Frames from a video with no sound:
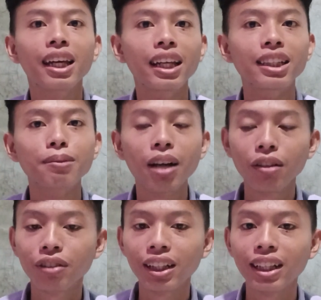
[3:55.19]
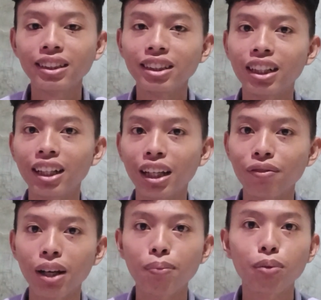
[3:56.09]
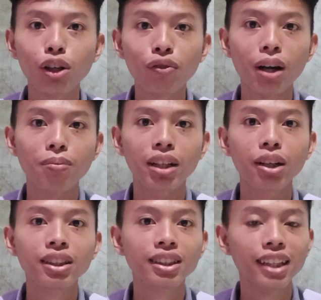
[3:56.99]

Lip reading: in a small village there lived a poor farmer,